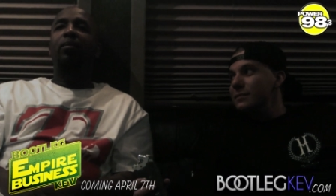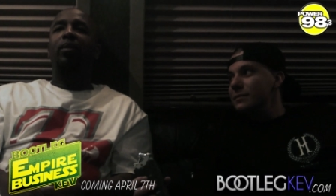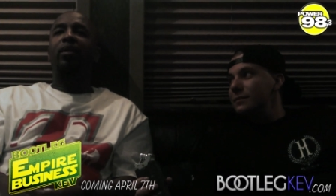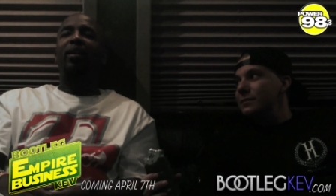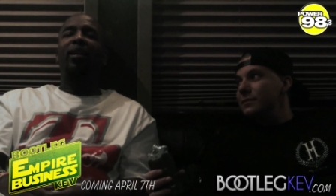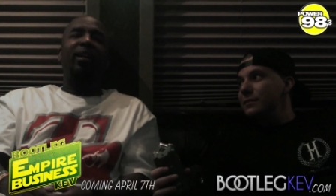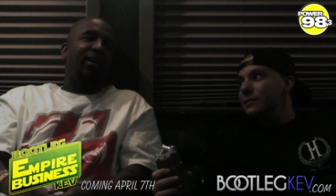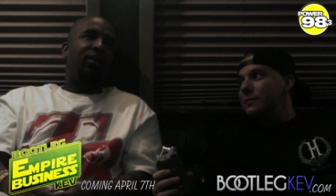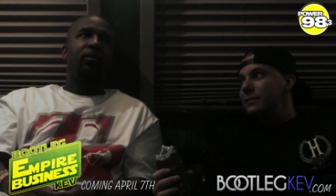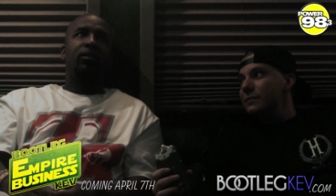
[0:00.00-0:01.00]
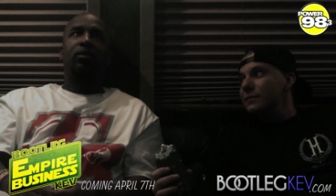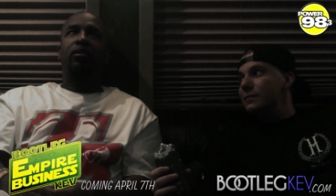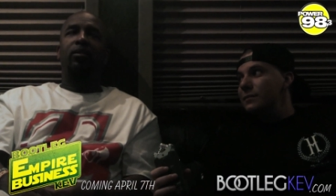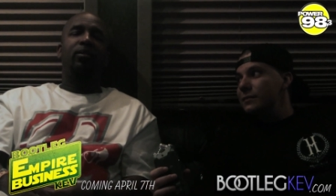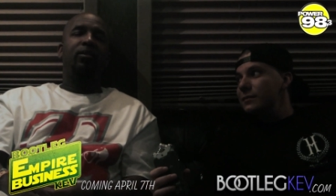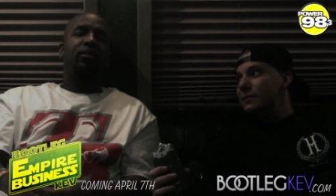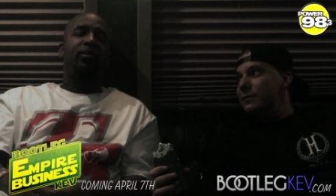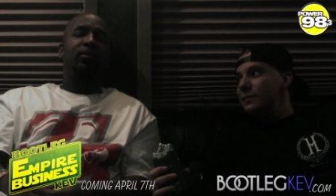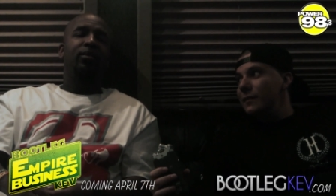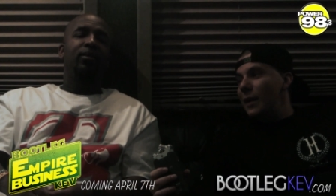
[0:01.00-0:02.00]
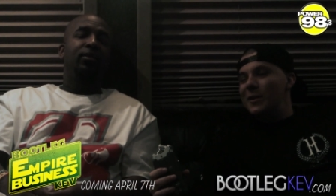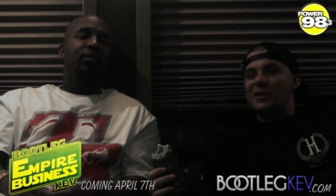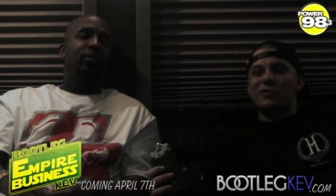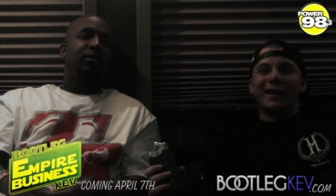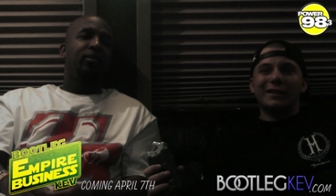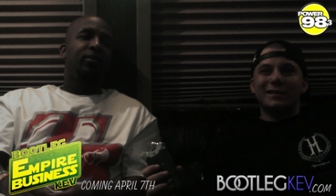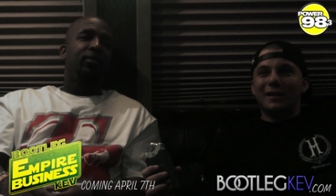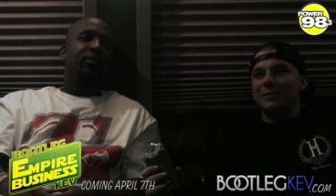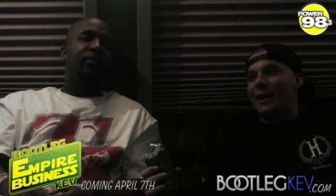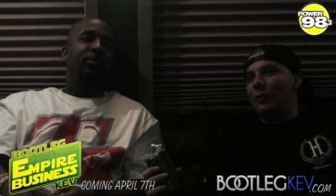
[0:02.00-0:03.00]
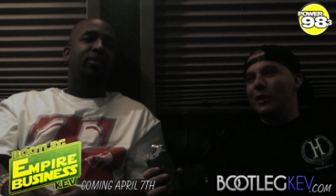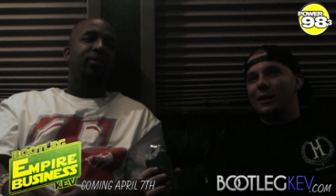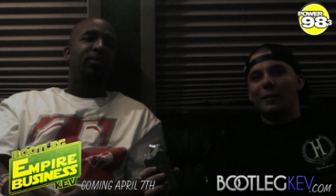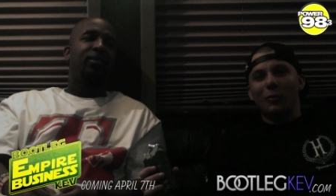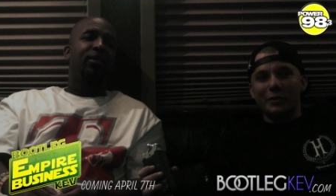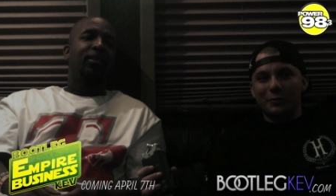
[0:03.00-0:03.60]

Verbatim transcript: I'm like, ah. I mean, the track list comes out what a couple weeks